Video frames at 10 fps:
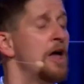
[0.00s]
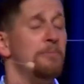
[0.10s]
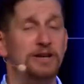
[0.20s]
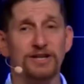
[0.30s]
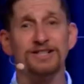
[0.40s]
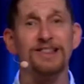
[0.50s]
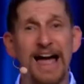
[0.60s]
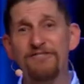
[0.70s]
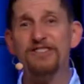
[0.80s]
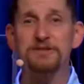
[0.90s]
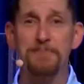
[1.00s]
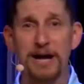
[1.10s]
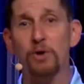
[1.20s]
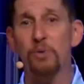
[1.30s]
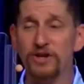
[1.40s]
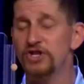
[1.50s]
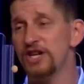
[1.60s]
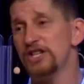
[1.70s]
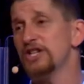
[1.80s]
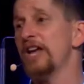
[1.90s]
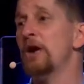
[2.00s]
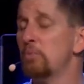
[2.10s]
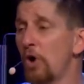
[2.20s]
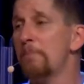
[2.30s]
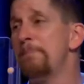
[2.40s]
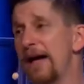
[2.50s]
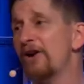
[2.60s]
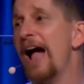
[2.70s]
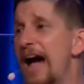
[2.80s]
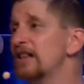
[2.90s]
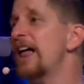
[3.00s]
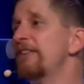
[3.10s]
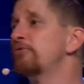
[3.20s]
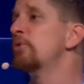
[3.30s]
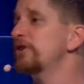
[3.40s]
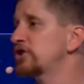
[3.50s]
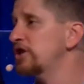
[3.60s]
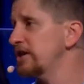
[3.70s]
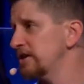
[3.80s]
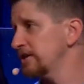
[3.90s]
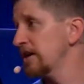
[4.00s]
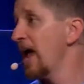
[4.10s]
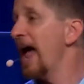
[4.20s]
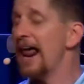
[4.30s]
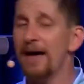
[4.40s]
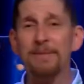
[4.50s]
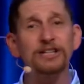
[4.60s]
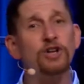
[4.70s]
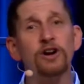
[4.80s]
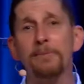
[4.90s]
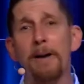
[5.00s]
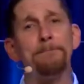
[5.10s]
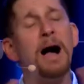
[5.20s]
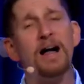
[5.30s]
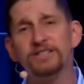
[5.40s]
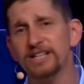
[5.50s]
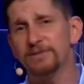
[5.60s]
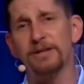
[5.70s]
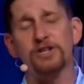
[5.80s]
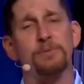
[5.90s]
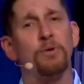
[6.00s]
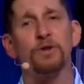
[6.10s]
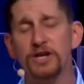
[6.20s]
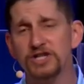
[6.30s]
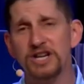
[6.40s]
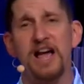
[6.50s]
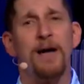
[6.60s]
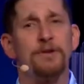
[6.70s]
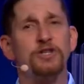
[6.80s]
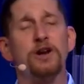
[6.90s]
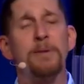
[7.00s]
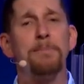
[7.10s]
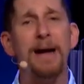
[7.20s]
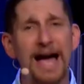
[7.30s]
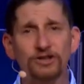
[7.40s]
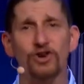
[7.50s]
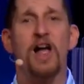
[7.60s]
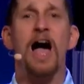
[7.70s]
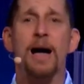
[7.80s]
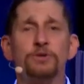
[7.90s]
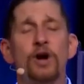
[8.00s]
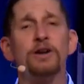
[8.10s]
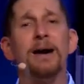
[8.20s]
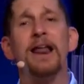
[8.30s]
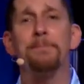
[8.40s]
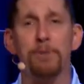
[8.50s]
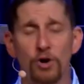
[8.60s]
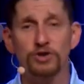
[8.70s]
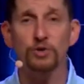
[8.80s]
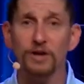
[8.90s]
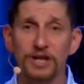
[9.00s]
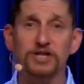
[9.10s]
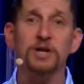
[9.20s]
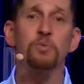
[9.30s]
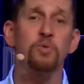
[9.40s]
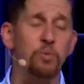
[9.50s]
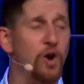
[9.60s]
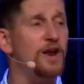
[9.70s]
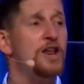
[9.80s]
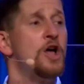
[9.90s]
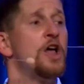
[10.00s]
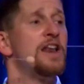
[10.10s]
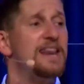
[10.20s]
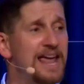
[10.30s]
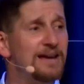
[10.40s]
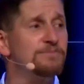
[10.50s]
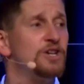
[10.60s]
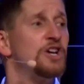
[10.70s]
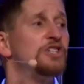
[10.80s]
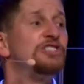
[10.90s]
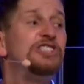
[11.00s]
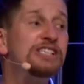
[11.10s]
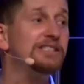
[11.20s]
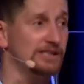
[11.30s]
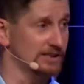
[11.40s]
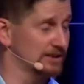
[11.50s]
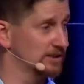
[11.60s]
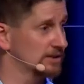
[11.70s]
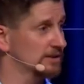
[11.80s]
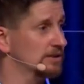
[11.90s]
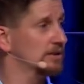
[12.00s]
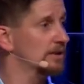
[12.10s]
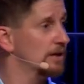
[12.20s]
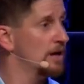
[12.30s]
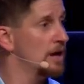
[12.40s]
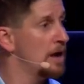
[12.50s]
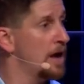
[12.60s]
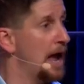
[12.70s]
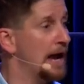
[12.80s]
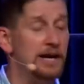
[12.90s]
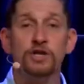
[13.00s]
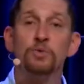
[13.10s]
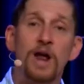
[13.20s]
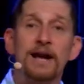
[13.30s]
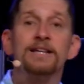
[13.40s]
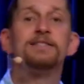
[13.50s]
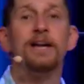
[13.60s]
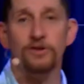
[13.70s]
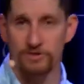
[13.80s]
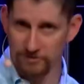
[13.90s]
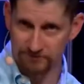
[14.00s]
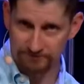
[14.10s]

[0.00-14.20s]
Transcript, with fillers: Because life is better with Jesus, and we're better at life with Jesus. And I'm not talking about politics. I'm not talking about religion. I'm not talking about pastor. I'm talking about a personal relationship with one named Jesus. And here's what I can tell you.